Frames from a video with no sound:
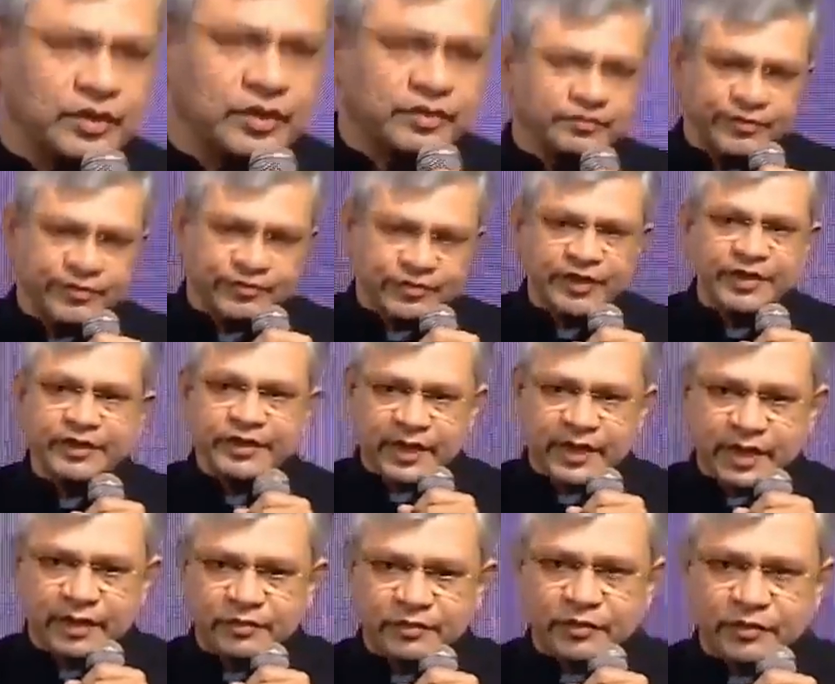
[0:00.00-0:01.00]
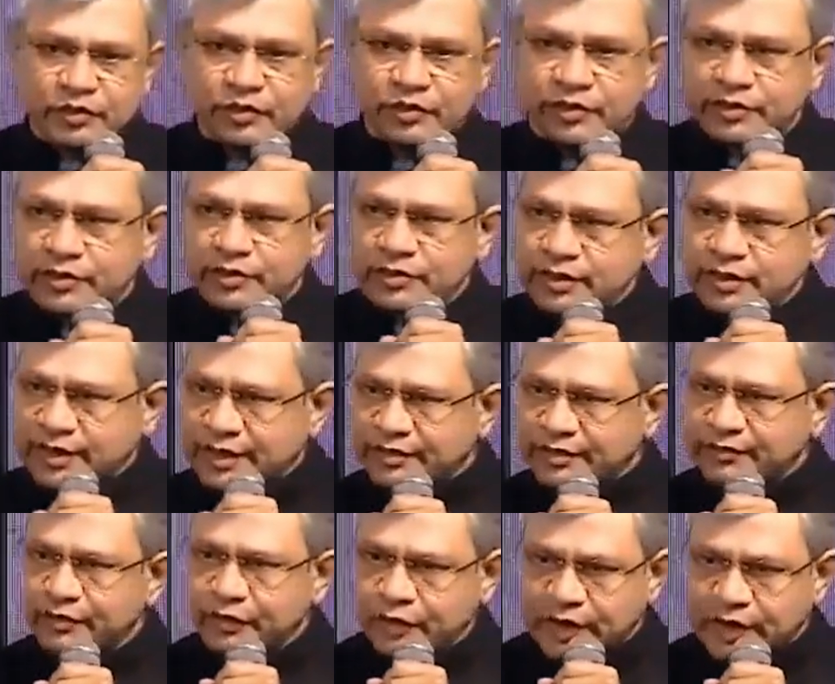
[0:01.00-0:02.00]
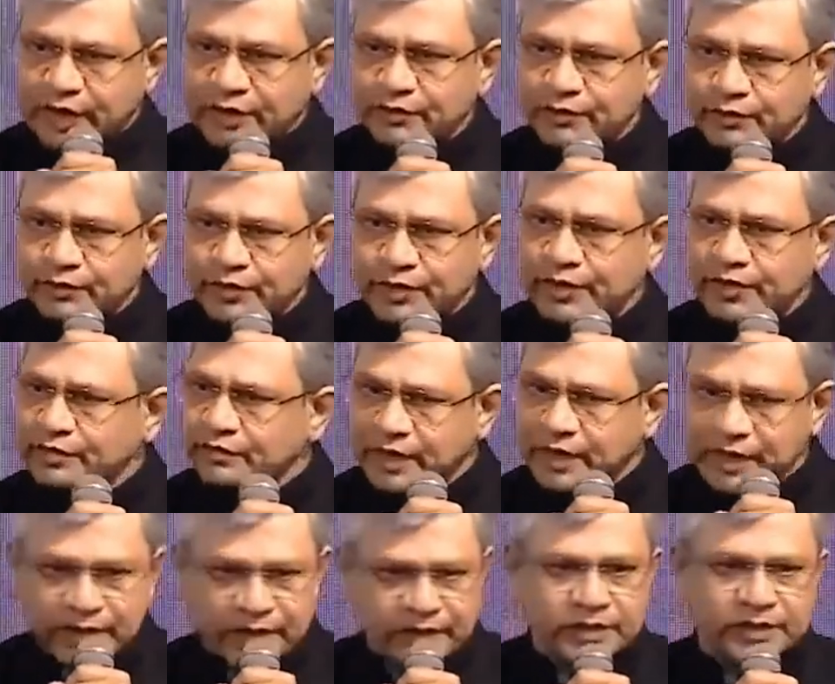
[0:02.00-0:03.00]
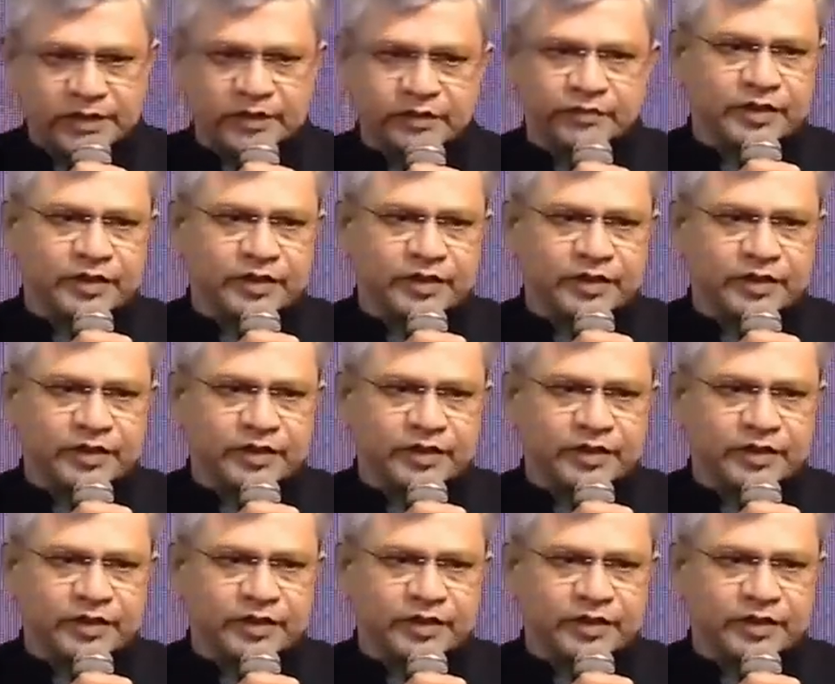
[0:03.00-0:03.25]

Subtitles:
15 times to get photographs with the welders,